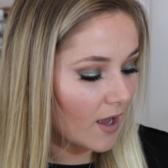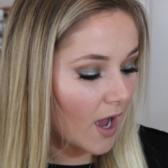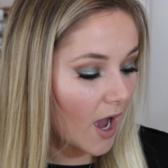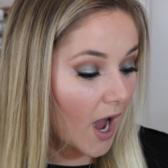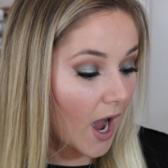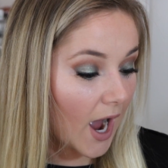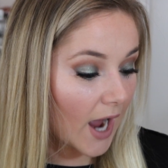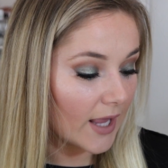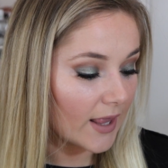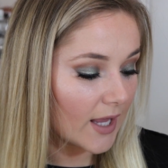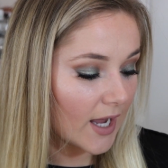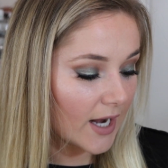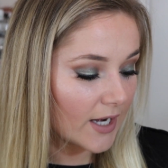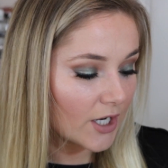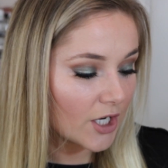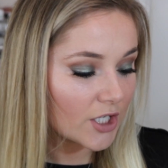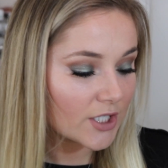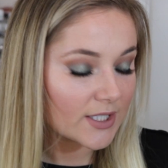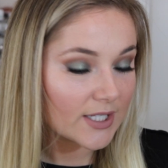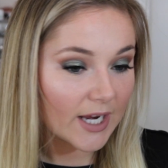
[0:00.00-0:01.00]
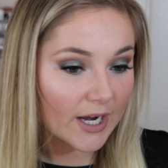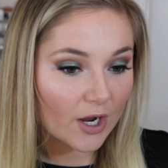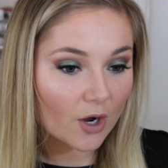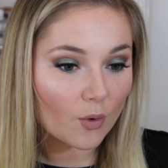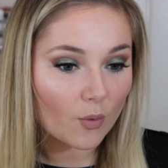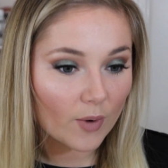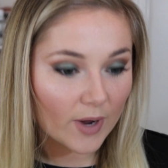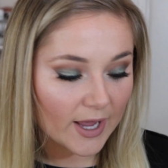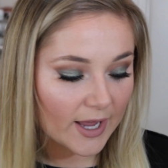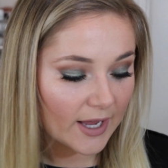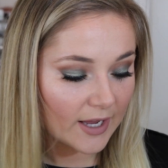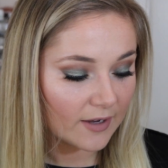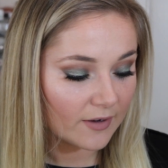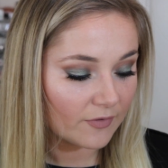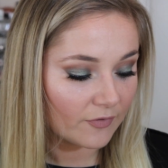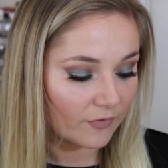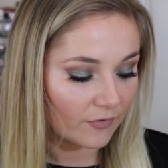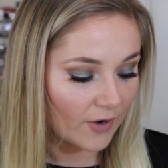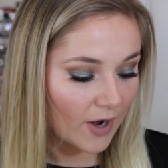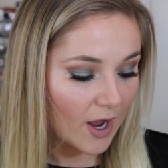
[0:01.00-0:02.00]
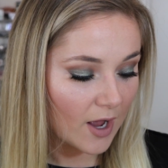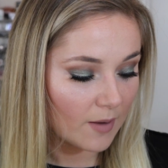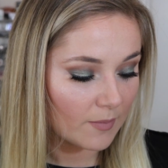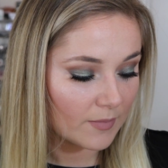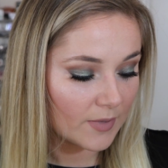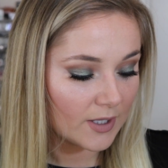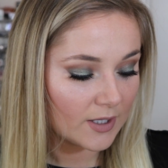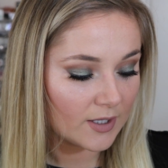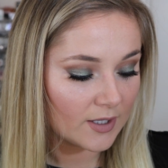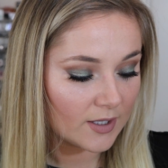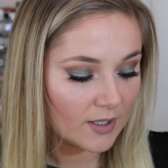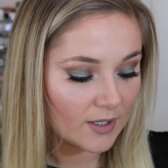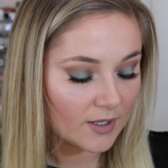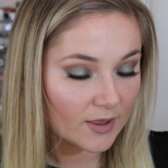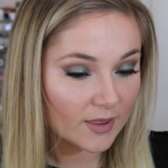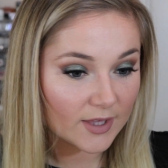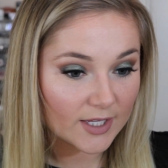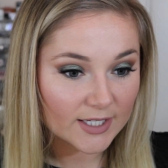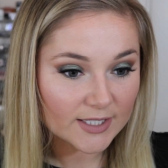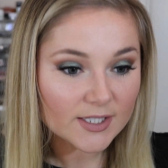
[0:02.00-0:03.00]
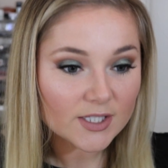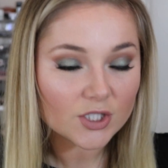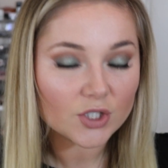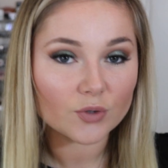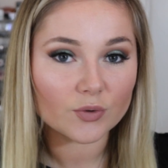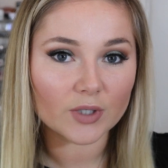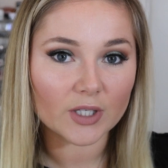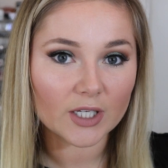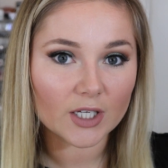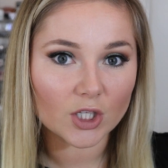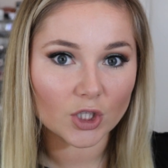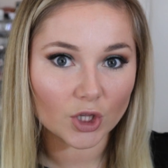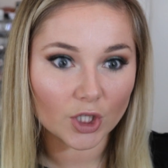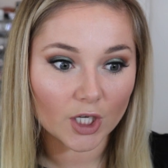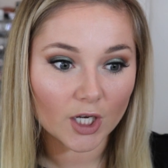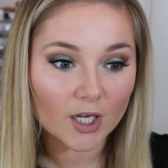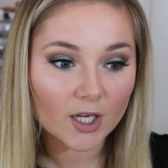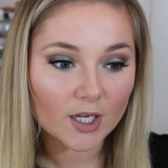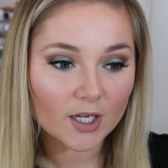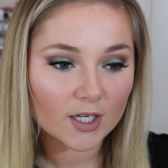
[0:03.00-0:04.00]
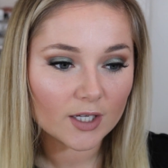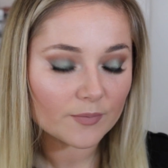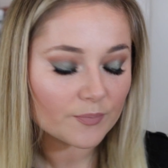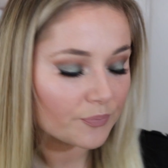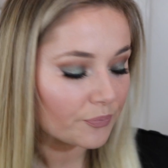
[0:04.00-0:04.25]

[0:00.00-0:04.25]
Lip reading: eyeliner to take away from this unique look.